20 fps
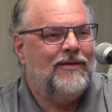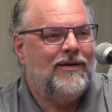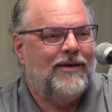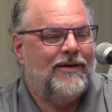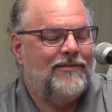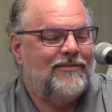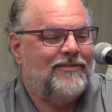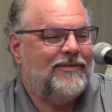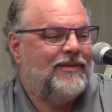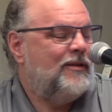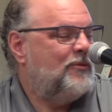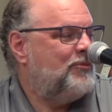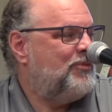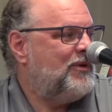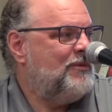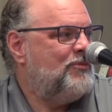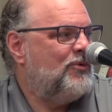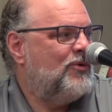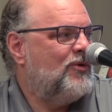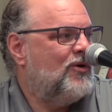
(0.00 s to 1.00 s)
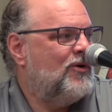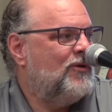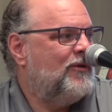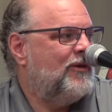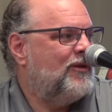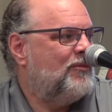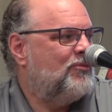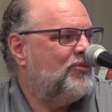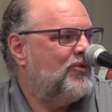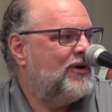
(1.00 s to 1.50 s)
and see the people
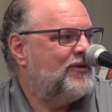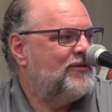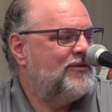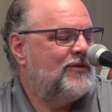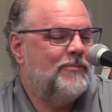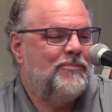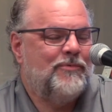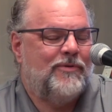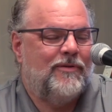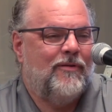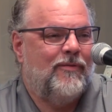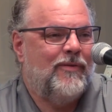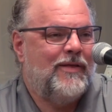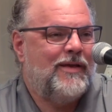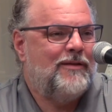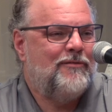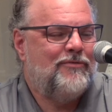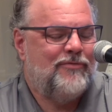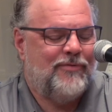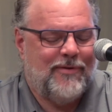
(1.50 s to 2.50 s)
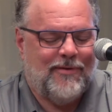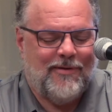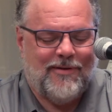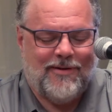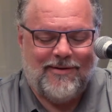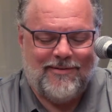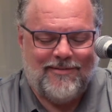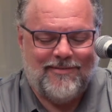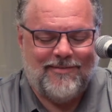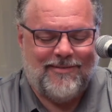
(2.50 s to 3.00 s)
hauling the brush up to the landfill, and
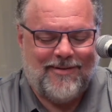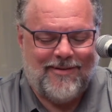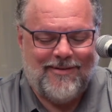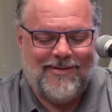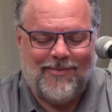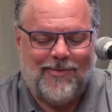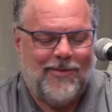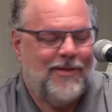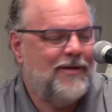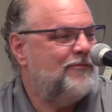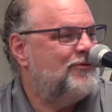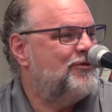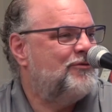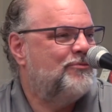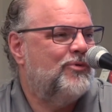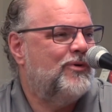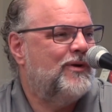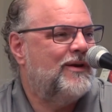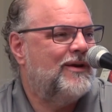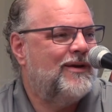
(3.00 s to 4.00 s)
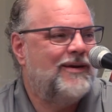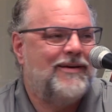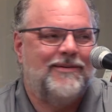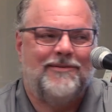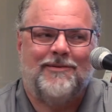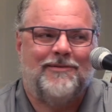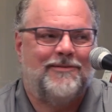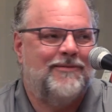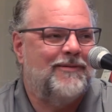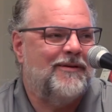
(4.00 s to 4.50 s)
I love spring. I
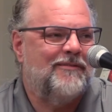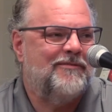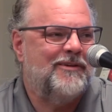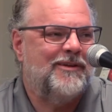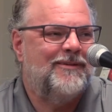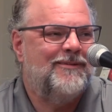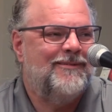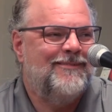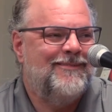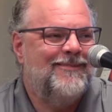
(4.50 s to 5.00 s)
just love it.